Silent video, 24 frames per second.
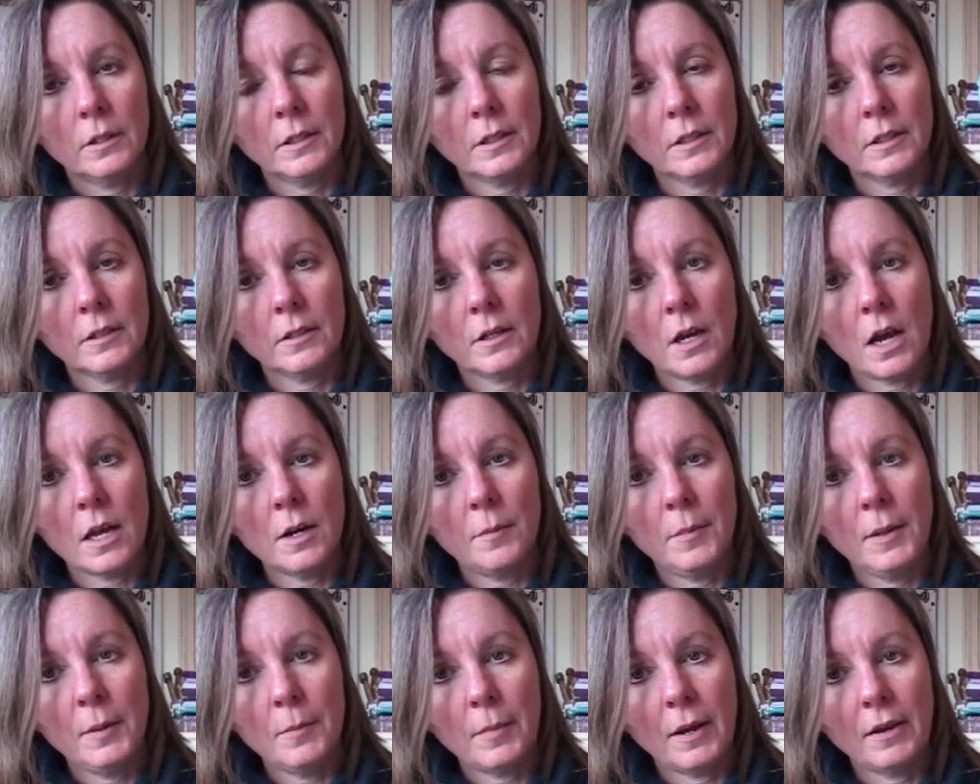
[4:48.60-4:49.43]
This has got
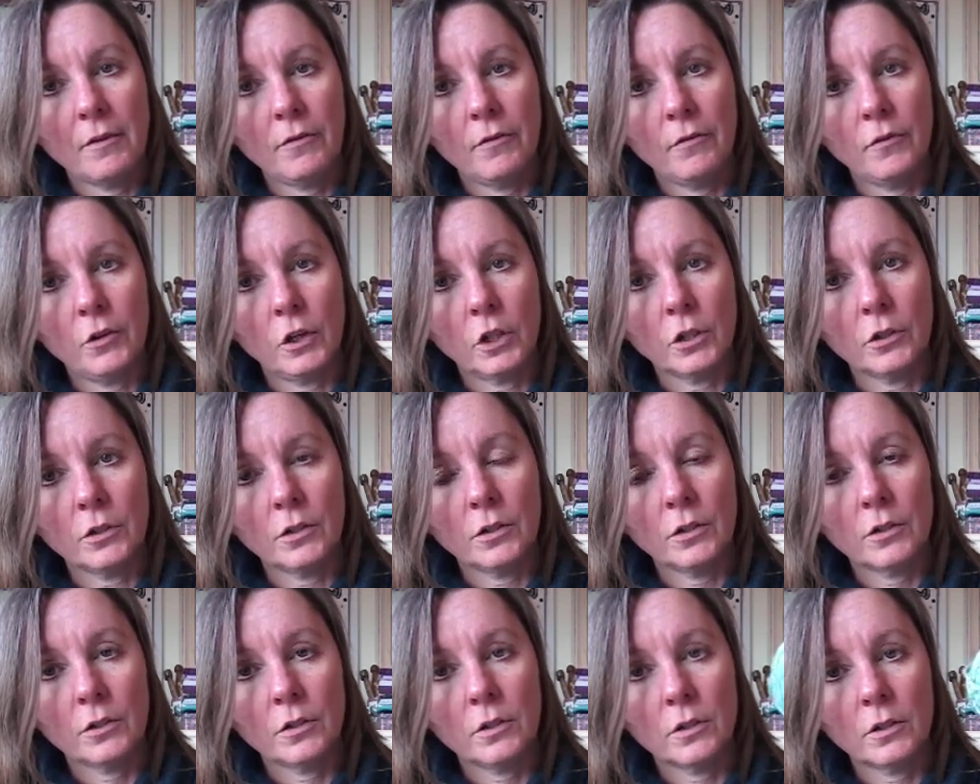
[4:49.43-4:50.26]
to be my
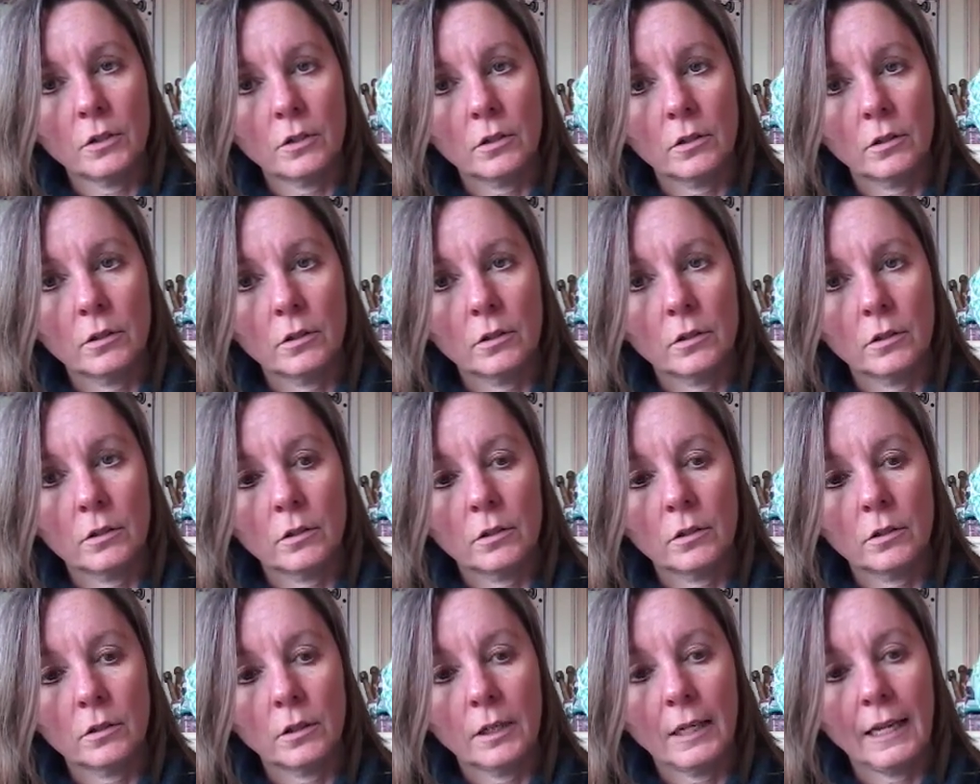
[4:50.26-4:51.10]
first
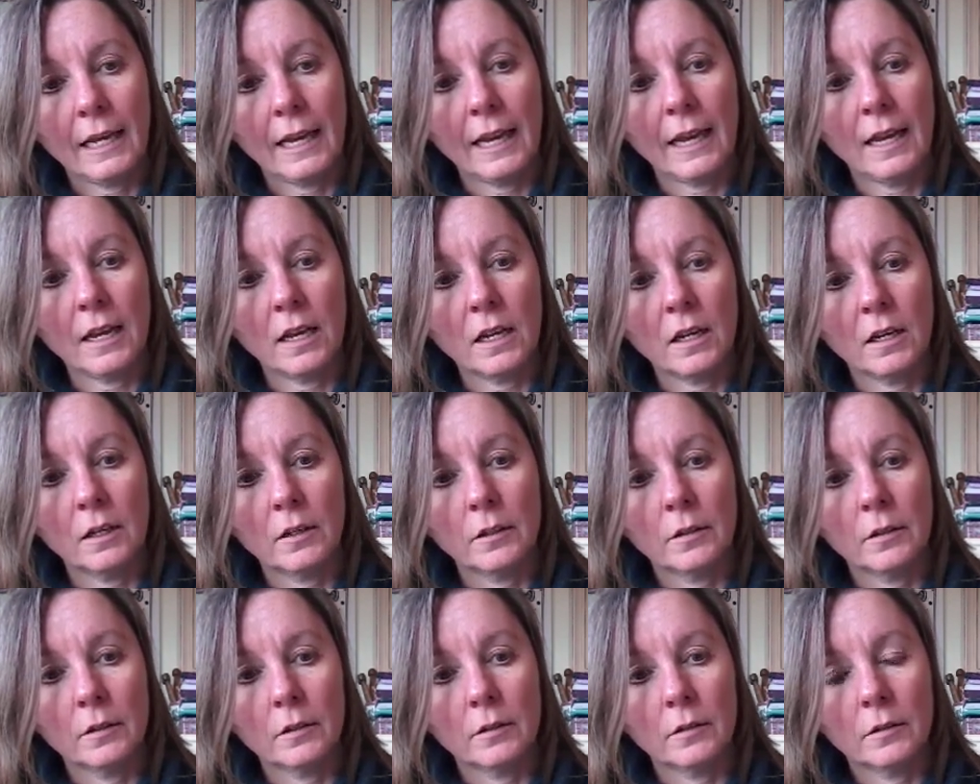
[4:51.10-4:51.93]
cake.
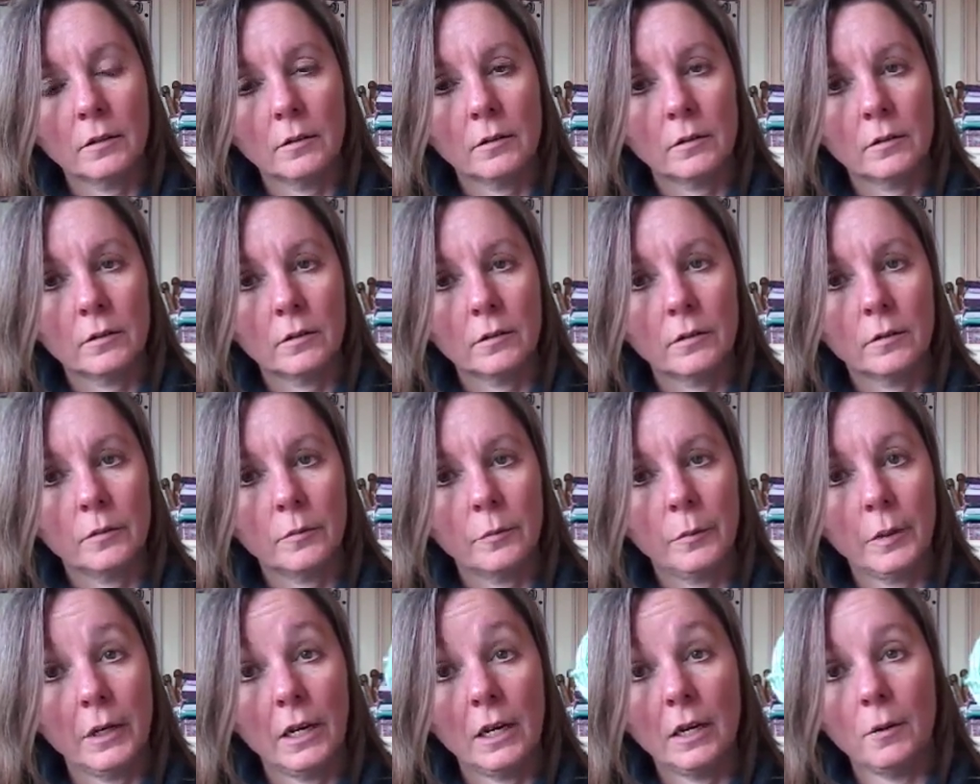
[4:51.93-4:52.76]

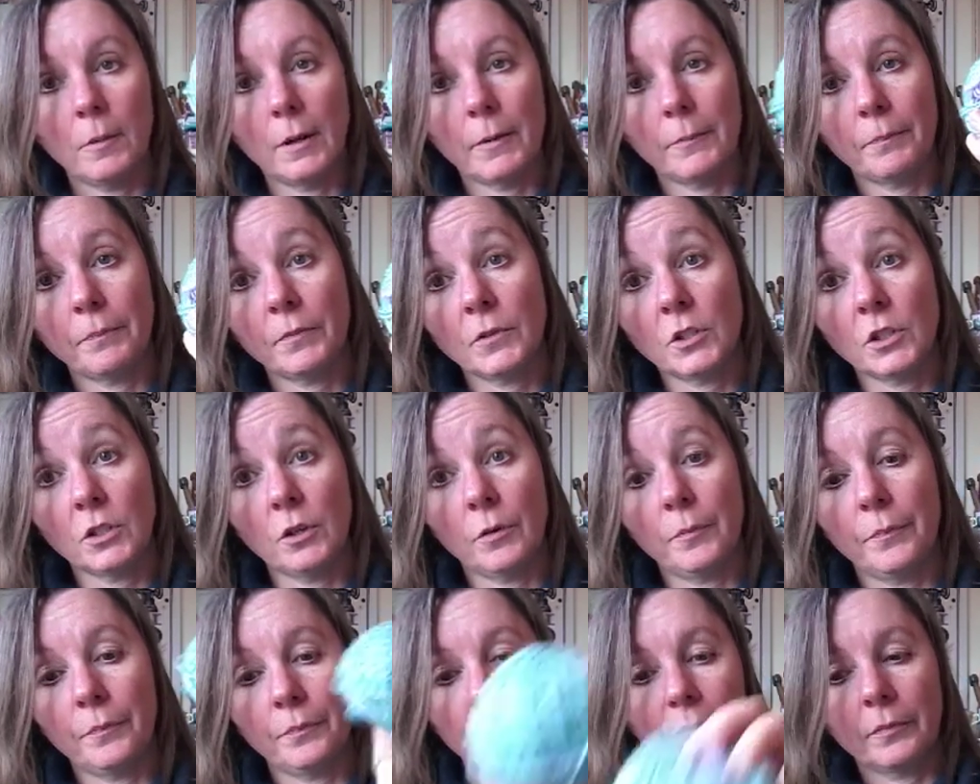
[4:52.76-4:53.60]
But anyway,
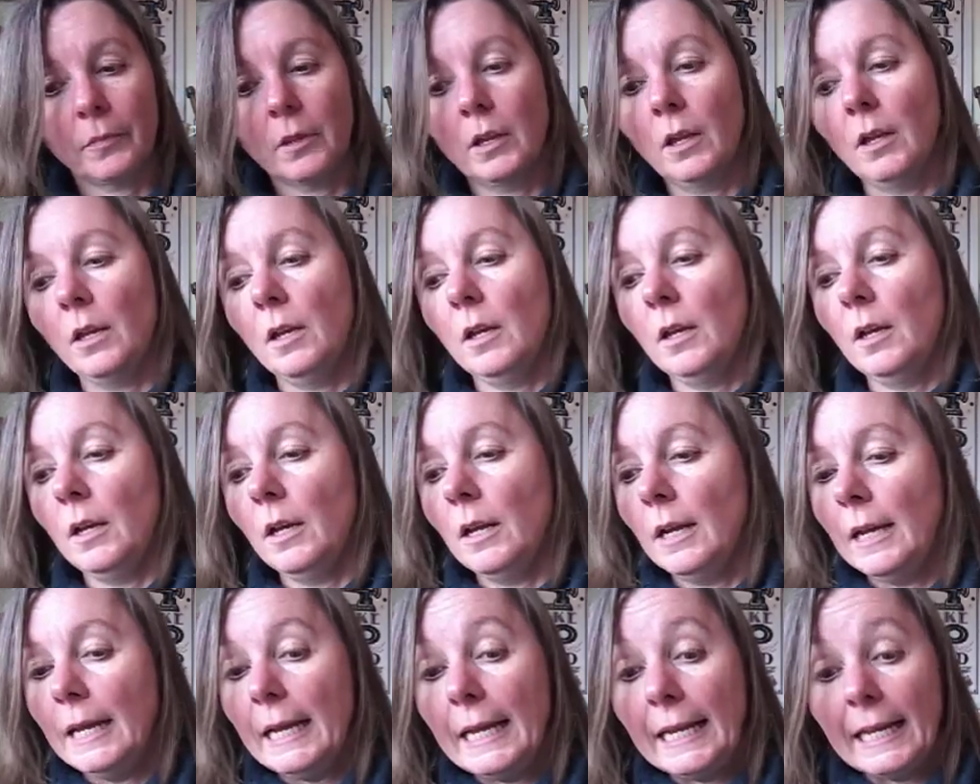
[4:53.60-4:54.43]
so
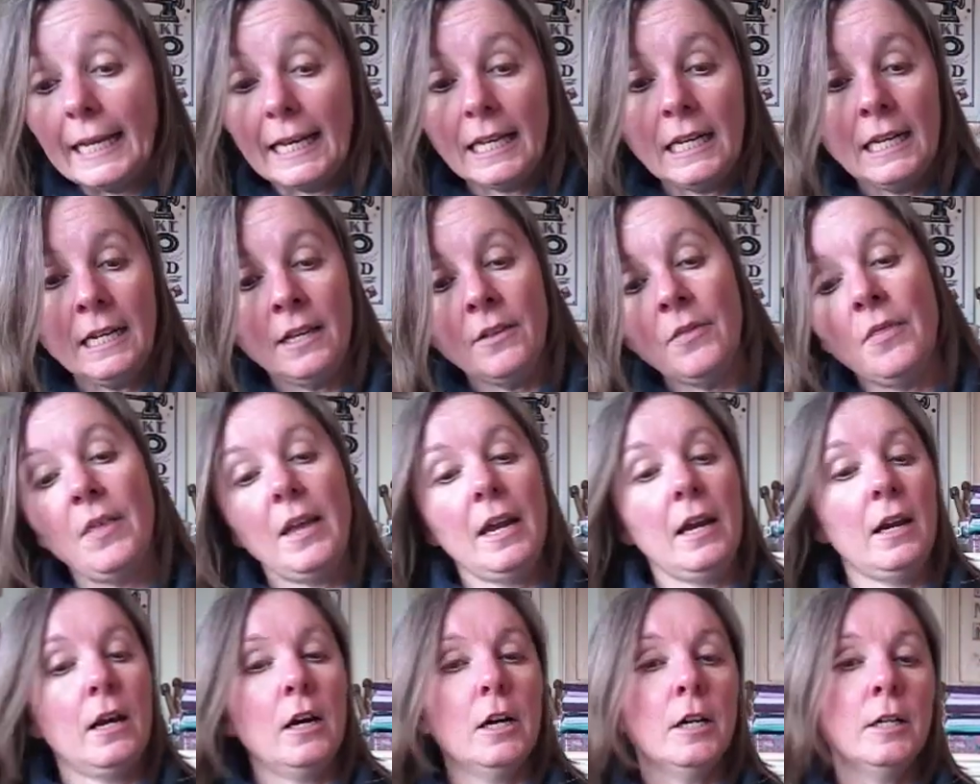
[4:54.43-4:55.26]
getting
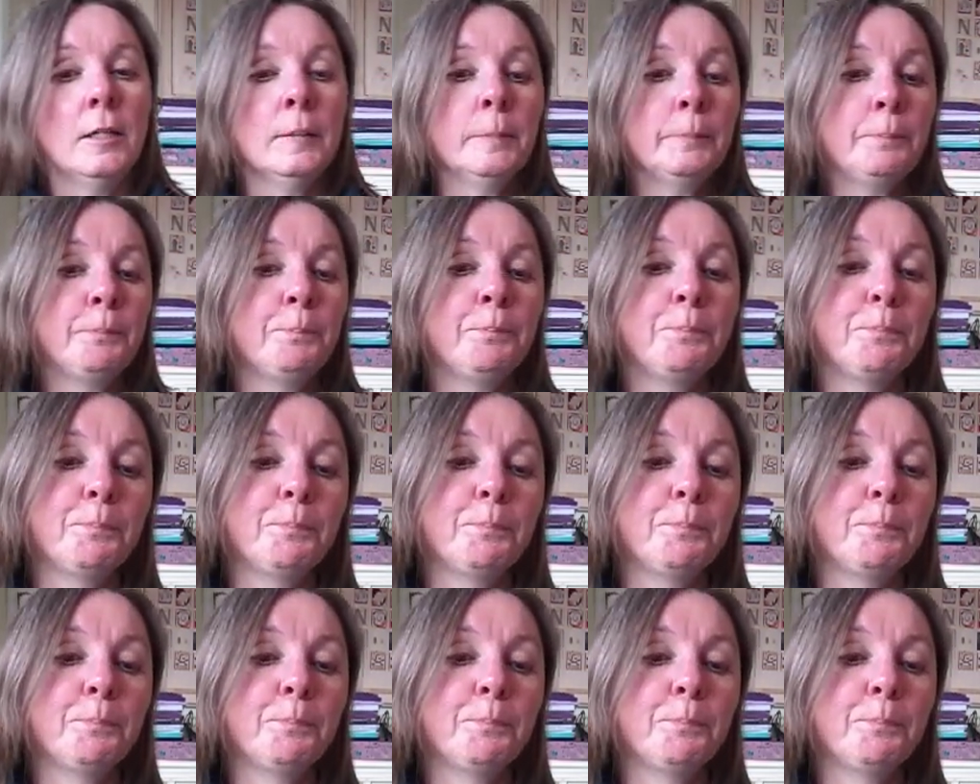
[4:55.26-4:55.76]
there.